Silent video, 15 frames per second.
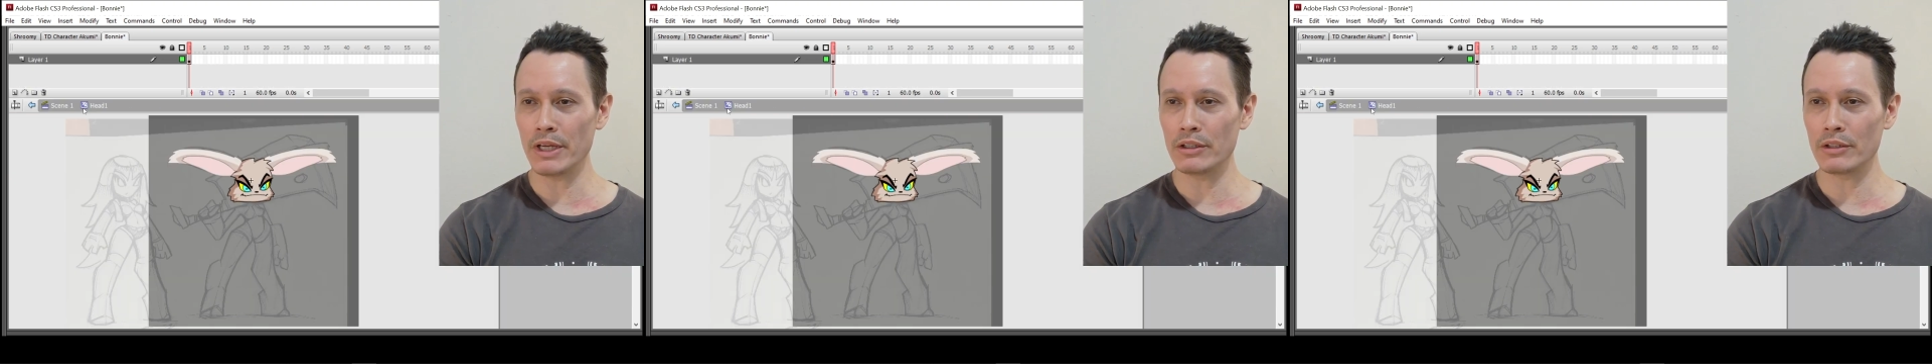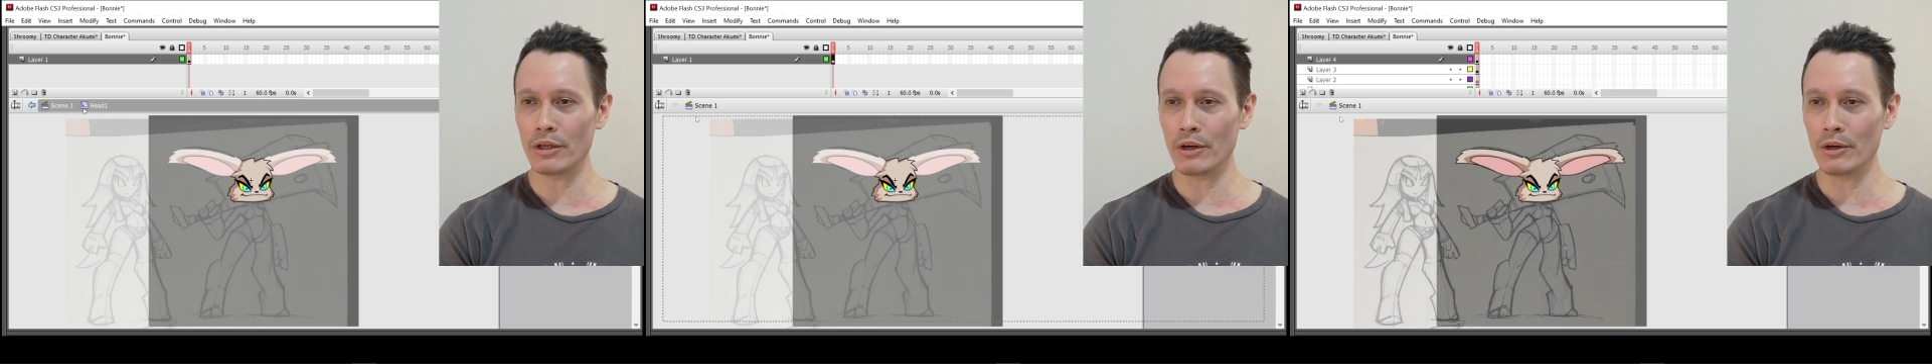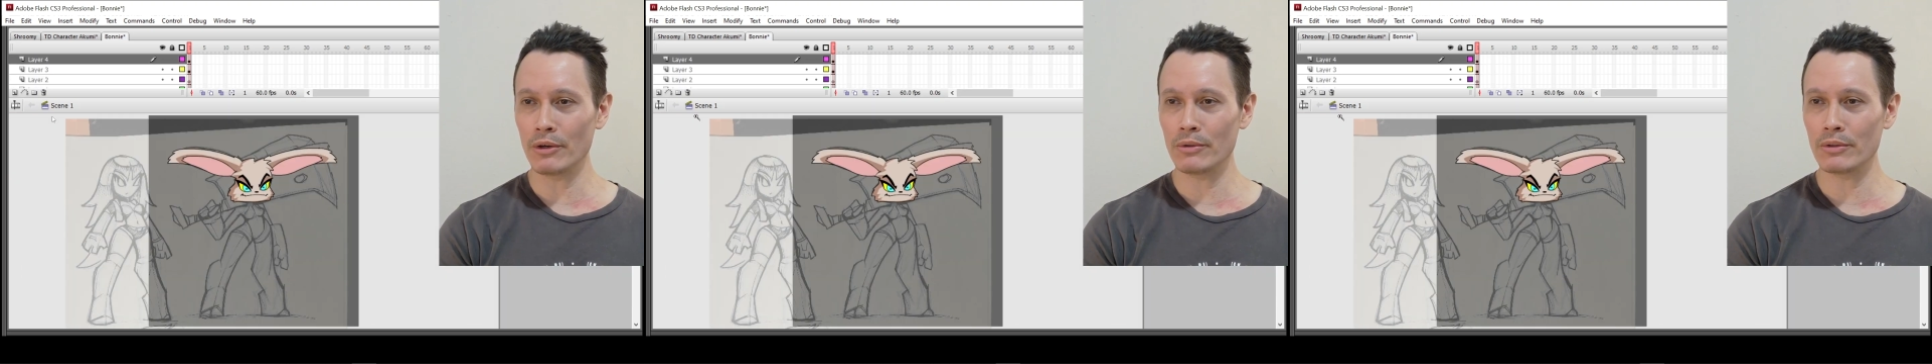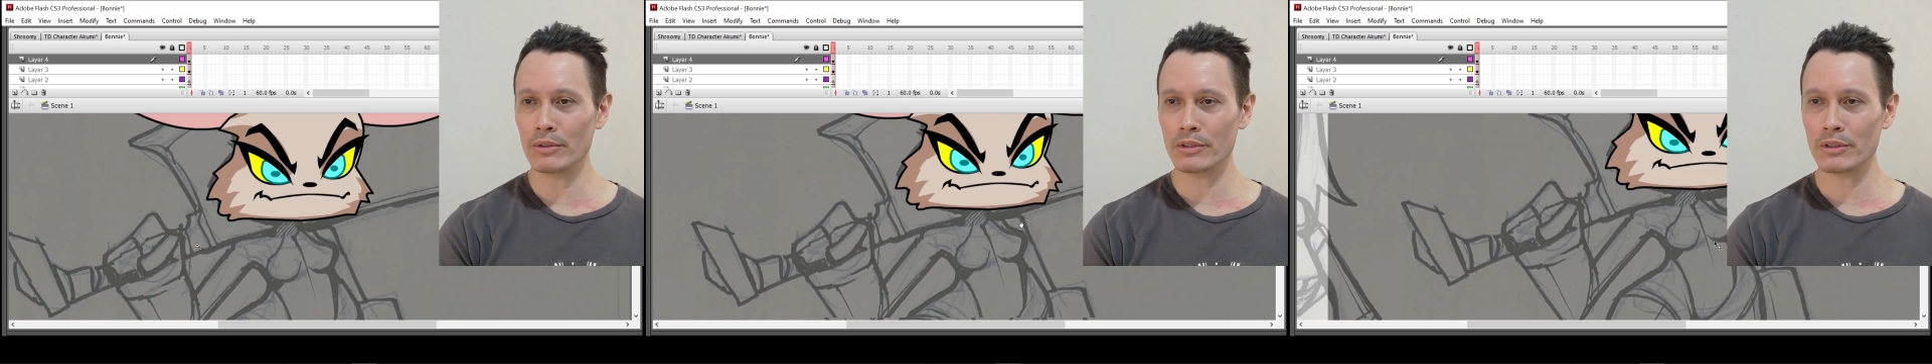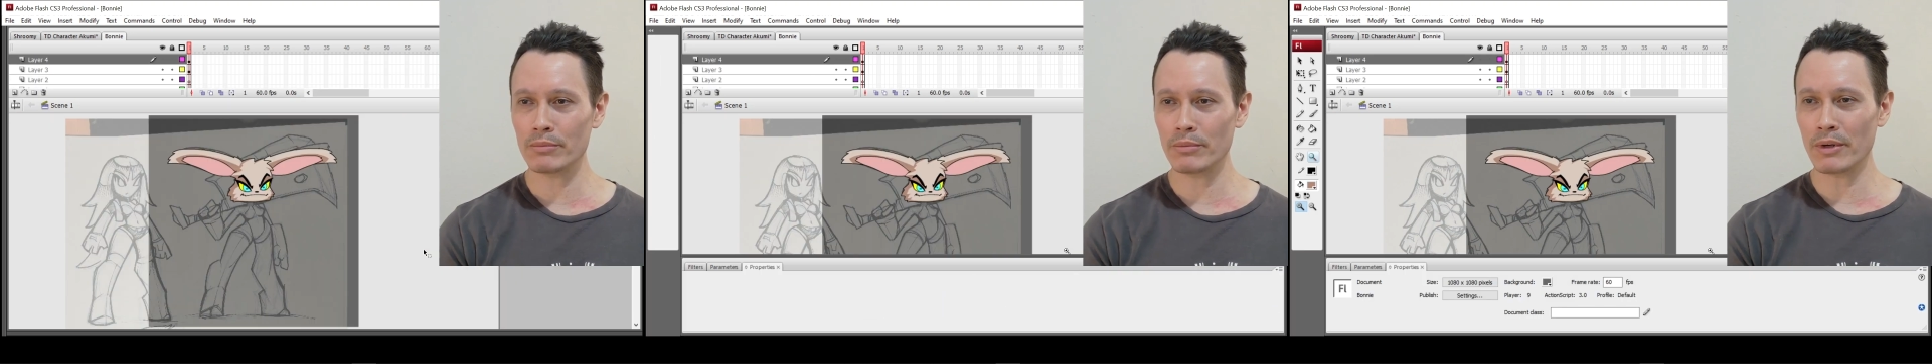
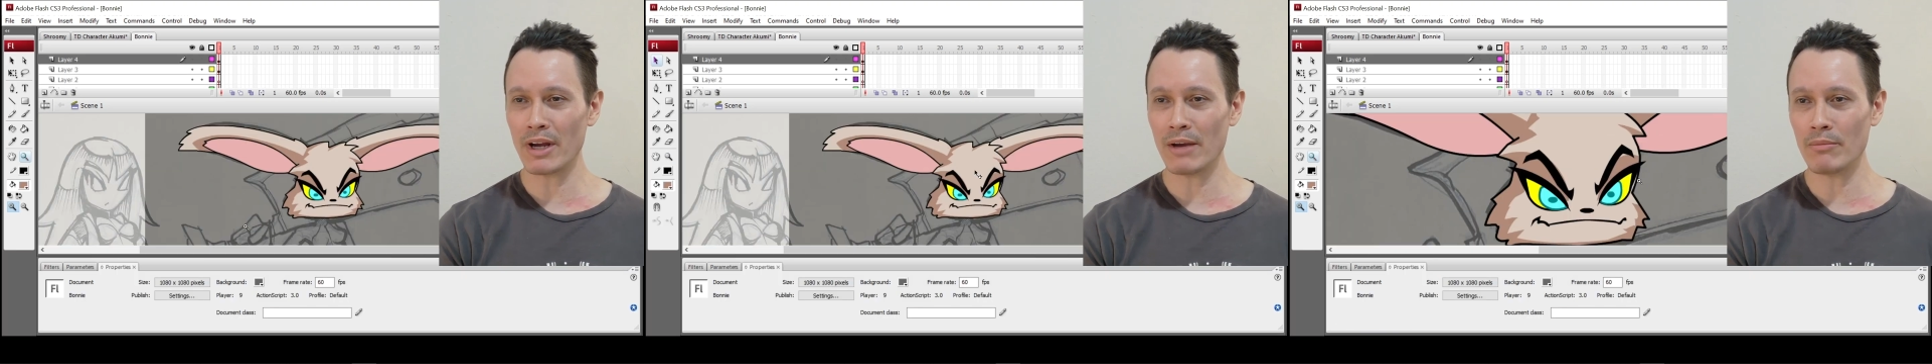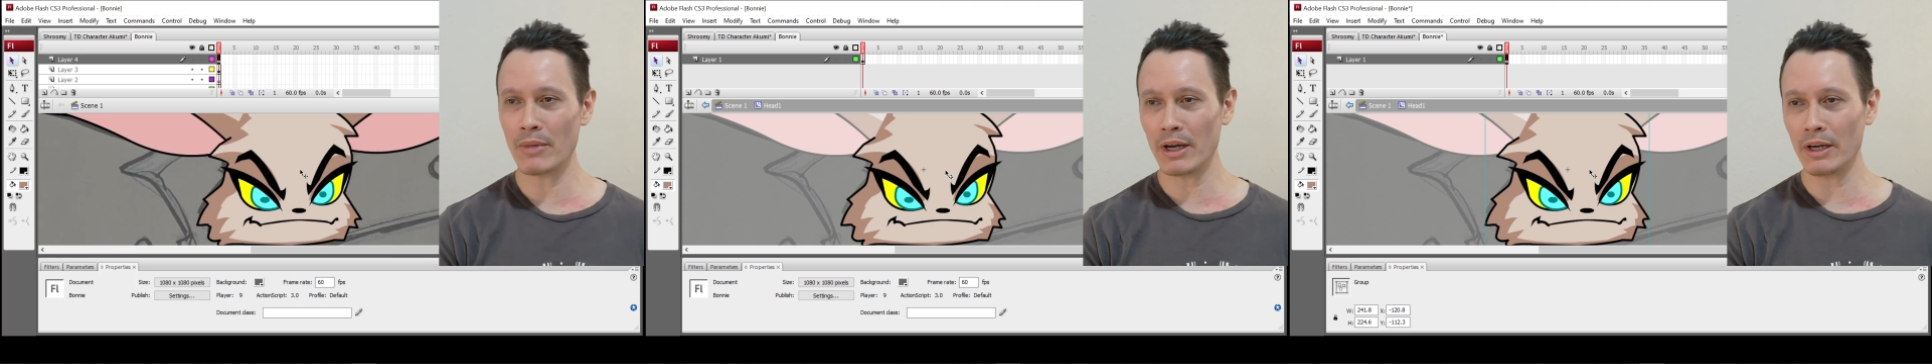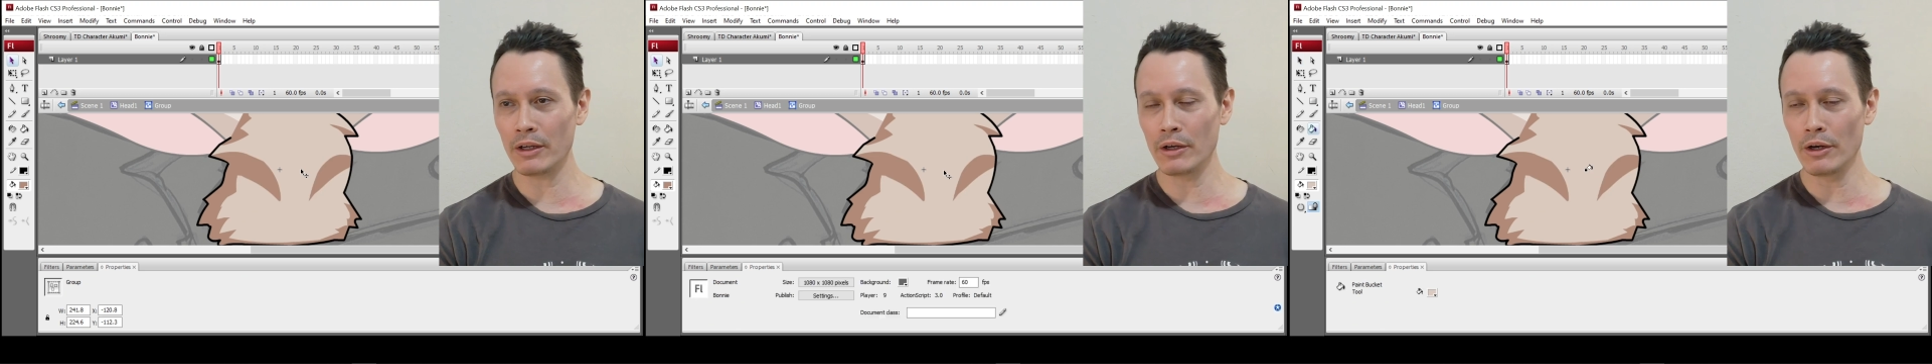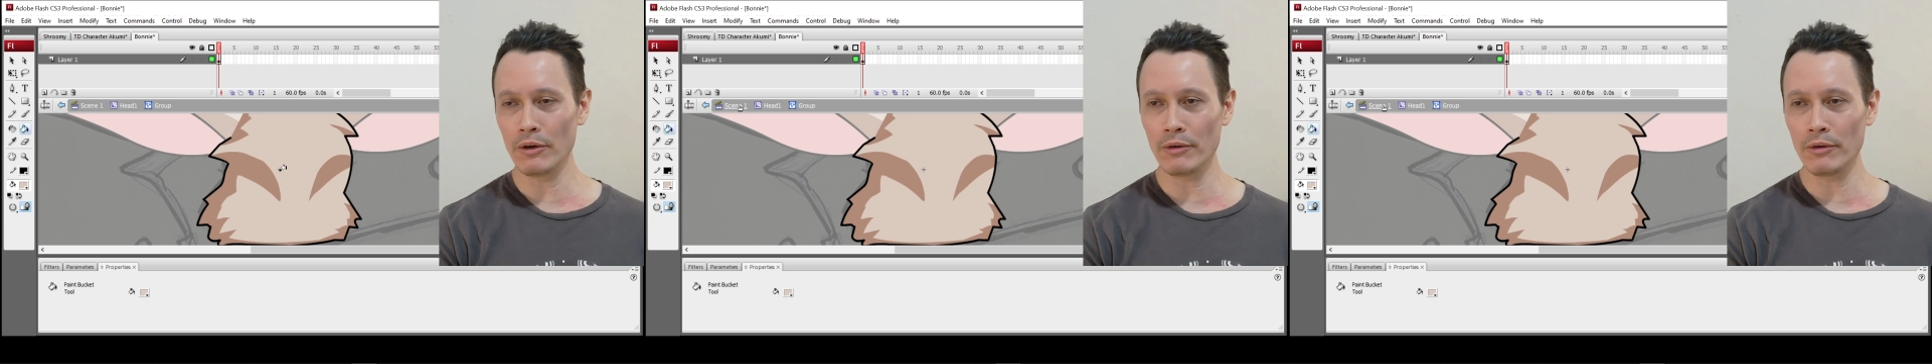tones, but I might